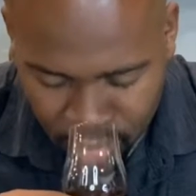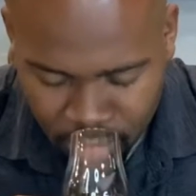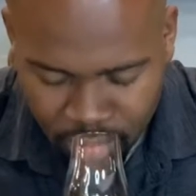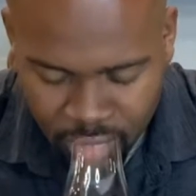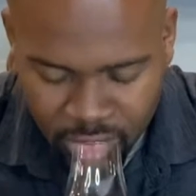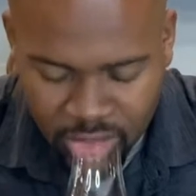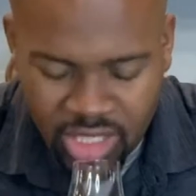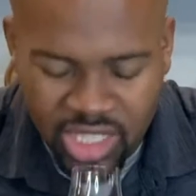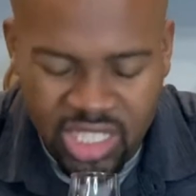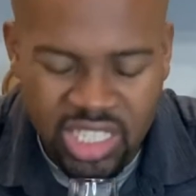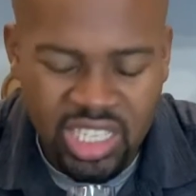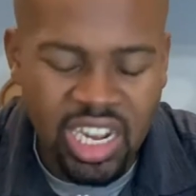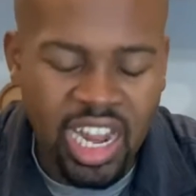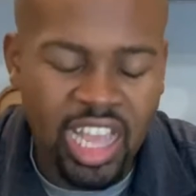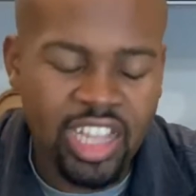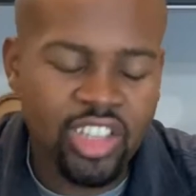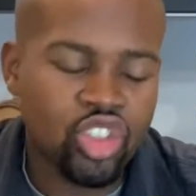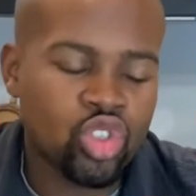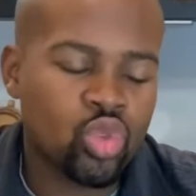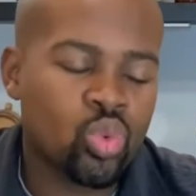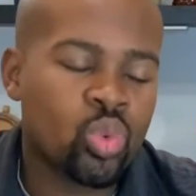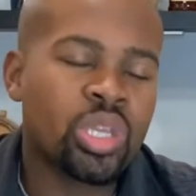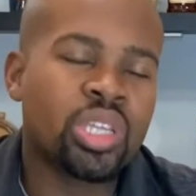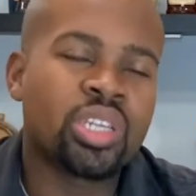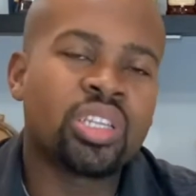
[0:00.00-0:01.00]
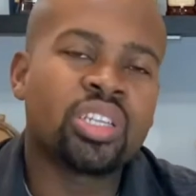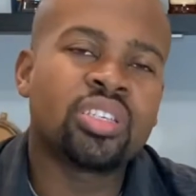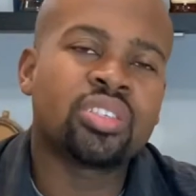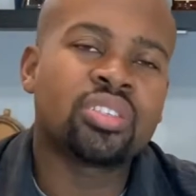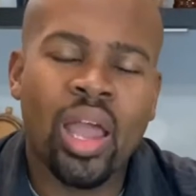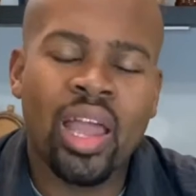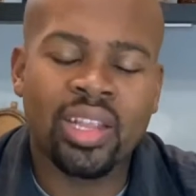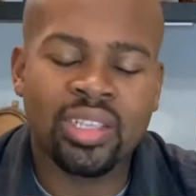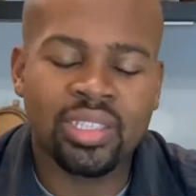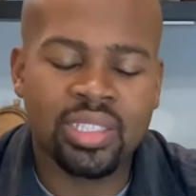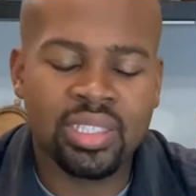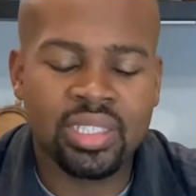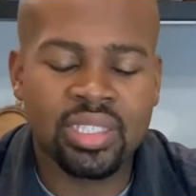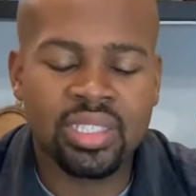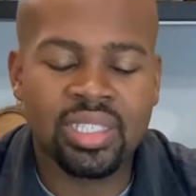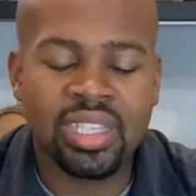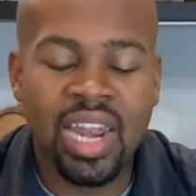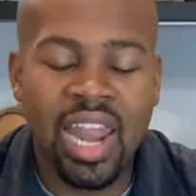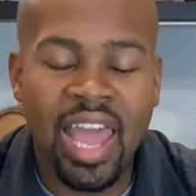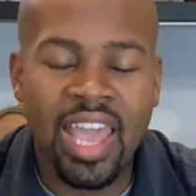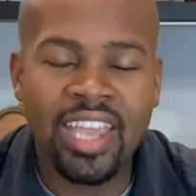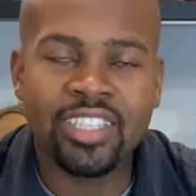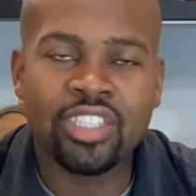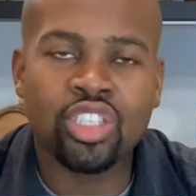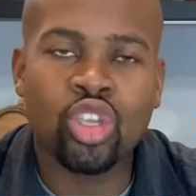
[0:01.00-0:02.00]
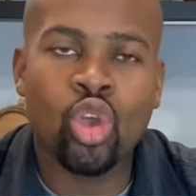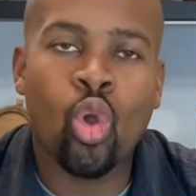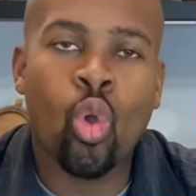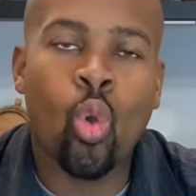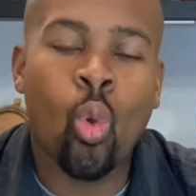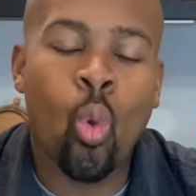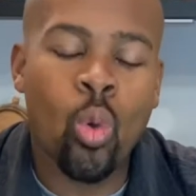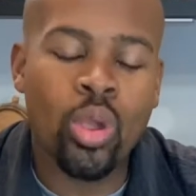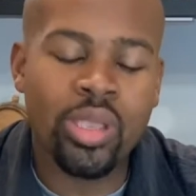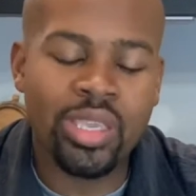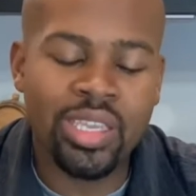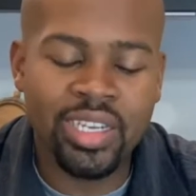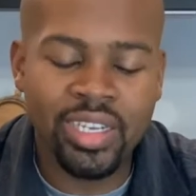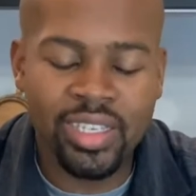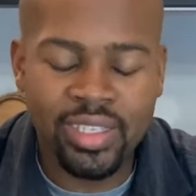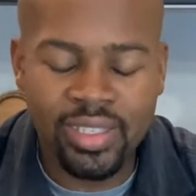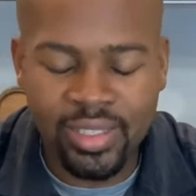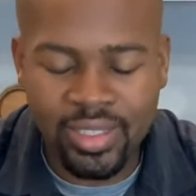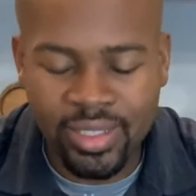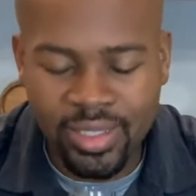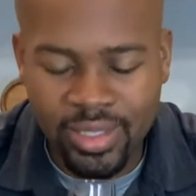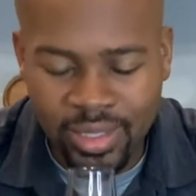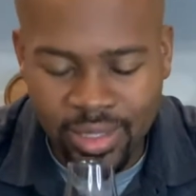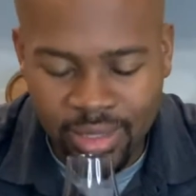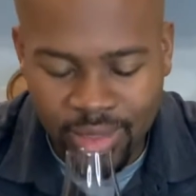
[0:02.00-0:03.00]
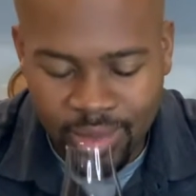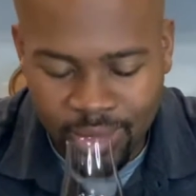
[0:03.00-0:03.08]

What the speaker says: slight sweetness, slight oakiness.